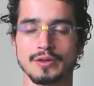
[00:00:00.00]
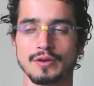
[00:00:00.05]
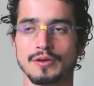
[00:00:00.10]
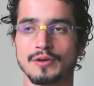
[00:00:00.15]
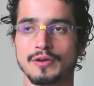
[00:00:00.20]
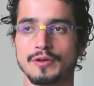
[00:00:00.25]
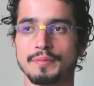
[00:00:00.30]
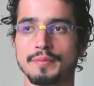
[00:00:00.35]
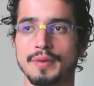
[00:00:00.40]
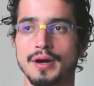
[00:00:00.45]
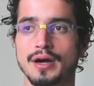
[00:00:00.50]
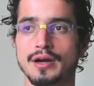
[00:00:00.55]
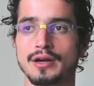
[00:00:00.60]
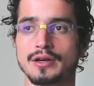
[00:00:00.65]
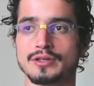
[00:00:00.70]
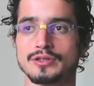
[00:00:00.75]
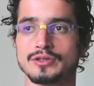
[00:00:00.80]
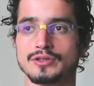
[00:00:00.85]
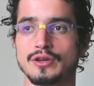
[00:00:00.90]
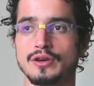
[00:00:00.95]
or
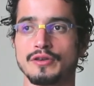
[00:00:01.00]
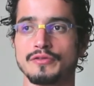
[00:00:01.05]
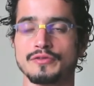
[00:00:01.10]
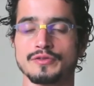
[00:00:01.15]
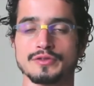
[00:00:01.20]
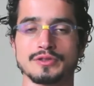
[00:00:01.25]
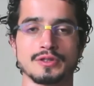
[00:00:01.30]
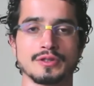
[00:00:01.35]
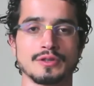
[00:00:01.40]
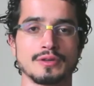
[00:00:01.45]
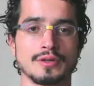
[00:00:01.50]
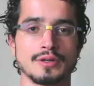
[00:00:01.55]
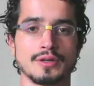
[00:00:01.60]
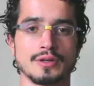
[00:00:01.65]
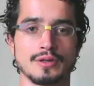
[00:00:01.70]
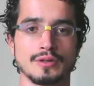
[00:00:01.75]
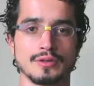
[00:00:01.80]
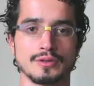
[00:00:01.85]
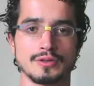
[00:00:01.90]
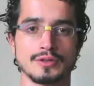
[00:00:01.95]
bars of
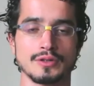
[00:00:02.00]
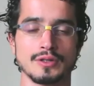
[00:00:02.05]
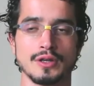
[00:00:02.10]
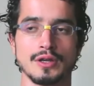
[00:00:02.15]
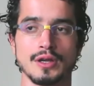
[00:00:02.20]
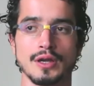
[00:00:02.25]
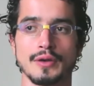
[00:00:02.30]
cereals.